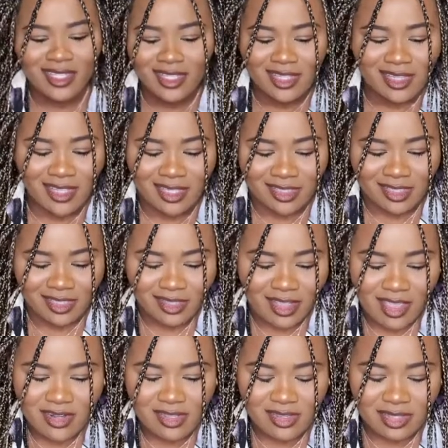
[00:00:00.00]
like
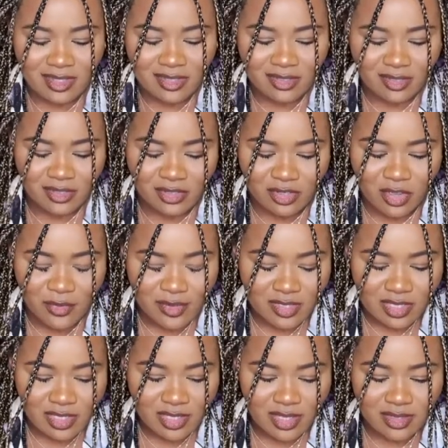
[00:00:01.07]
anything could go
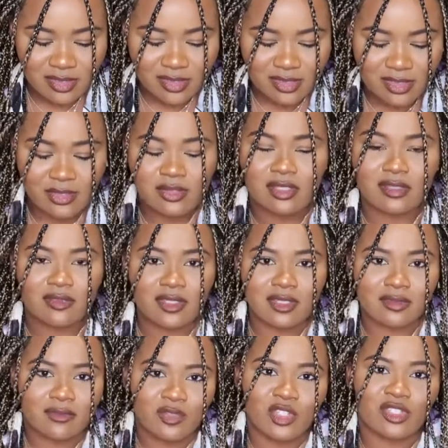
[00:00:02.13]
into that. It's still TV.
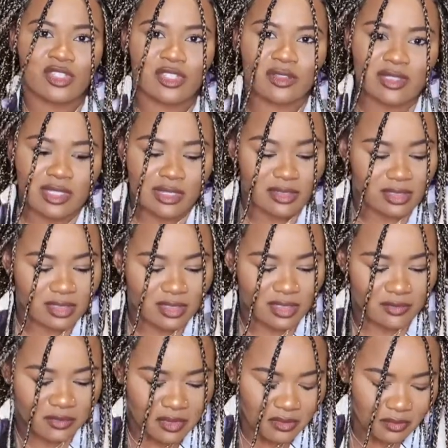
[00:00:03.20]
You're still talented,
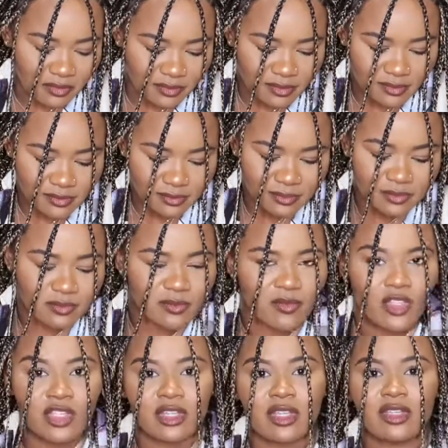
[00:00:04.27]
even if
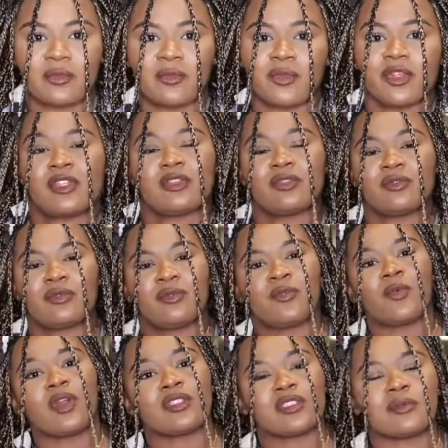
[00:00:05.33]
you're not where you
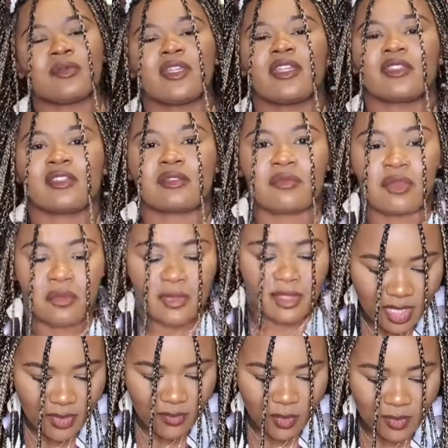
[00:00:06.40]
want to be at this moment.
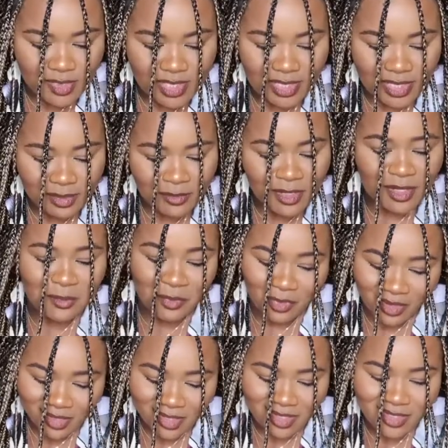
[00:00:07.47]
What was it like meeting
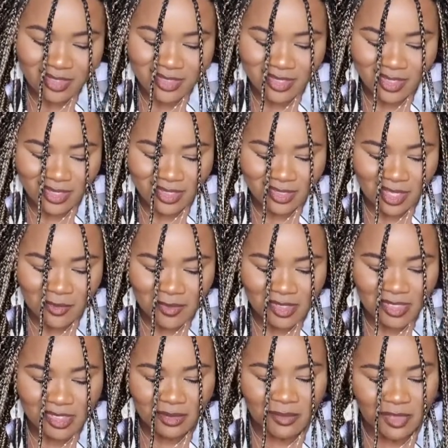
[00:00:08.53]
Brandy, and can we
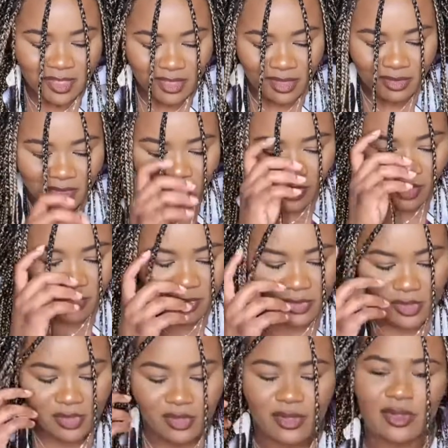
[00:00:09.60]
see a pic of y'all with
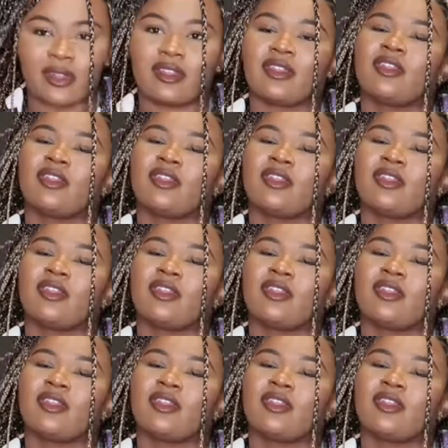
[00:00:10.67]
her?